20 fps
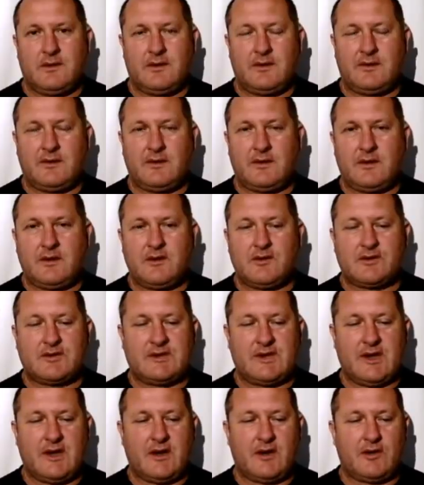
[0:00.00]
In the news
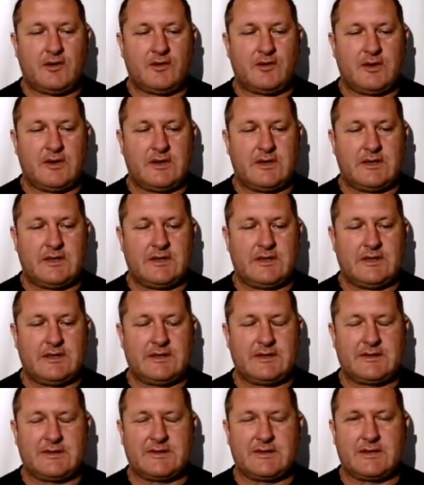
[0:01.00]
now
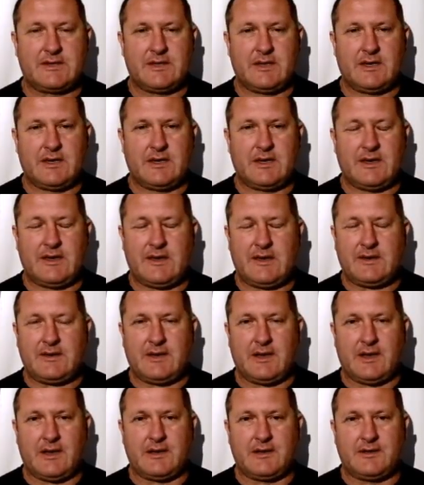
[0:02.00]
is a
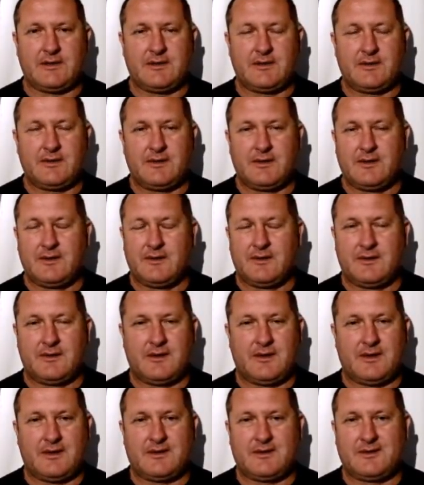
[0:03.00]
headline
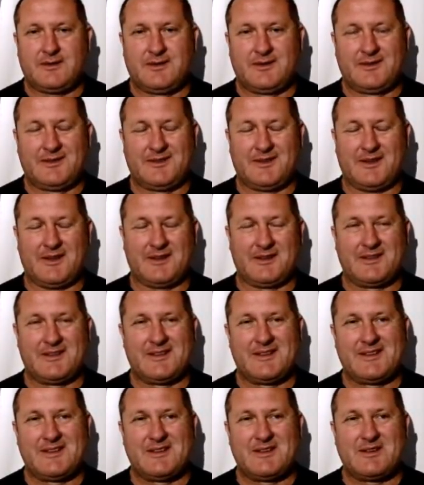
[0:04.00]
that
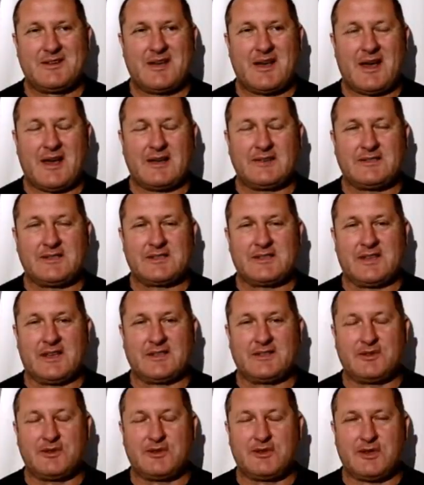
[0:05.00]
I just
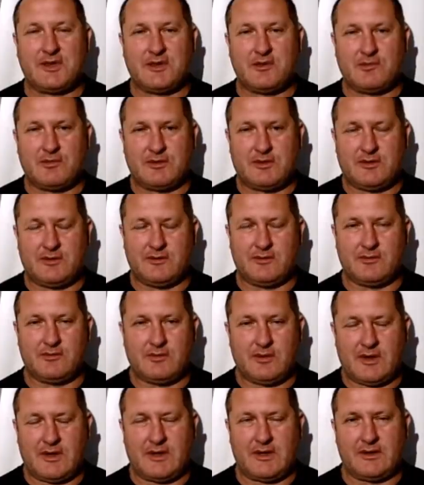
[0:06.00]
had to share with you
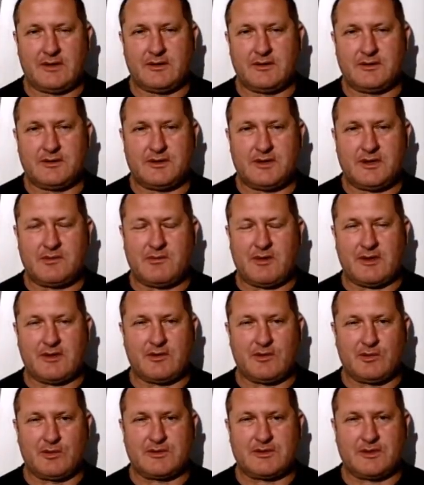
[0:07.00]
and share my
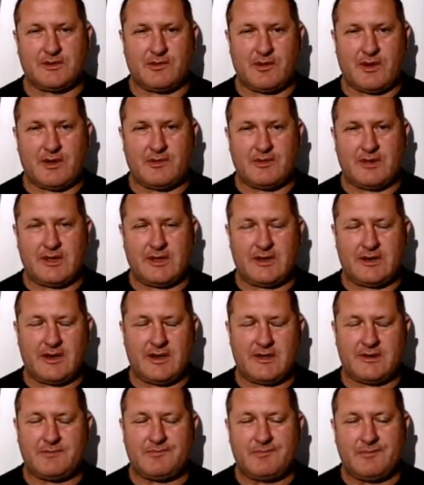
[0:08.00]
thoughts around the
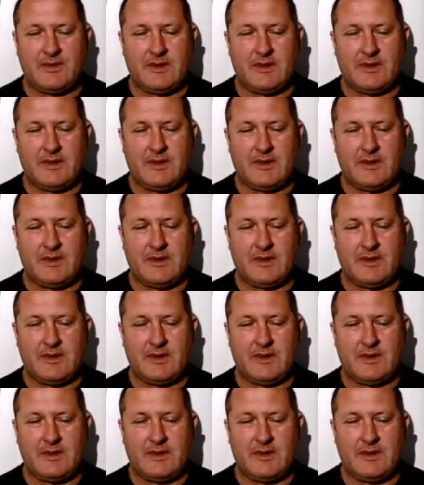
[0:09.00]
headline.